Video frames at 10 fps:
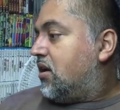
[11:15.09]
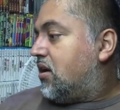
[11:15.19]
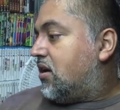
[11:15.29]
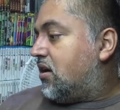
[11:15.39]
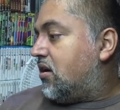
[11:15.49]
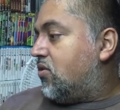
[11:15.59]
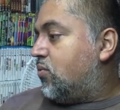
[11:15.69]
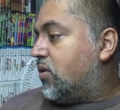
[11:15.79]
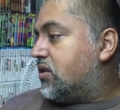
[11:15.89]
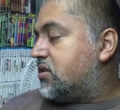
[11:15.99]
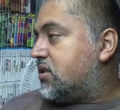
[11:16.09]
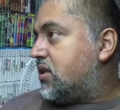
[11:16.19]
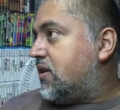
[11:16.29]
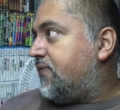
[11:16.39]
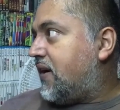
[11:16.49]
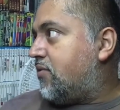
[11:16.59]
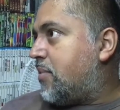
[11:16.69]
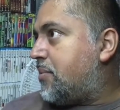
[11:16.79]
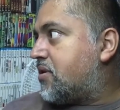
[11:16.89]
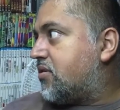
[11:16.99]
who was, if I
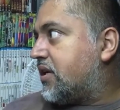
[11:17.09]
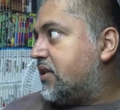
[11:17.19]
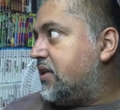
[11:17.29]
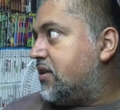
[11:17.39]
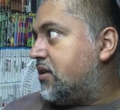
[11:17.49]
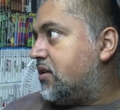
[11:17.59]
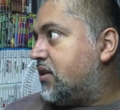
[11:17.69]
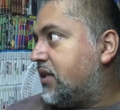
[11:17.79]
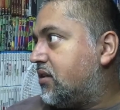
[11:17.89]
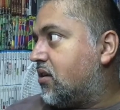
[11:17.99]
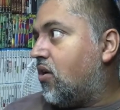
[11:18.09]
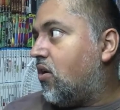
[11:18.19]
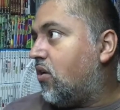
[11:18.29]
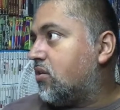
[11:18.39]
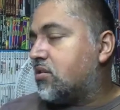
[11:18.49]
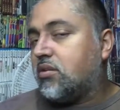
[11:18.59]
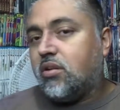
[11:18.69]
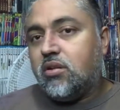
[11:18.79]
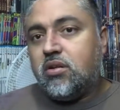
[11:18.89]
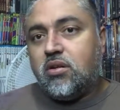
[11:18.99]
remember correctly, the call
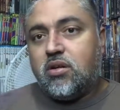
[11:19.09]
girl,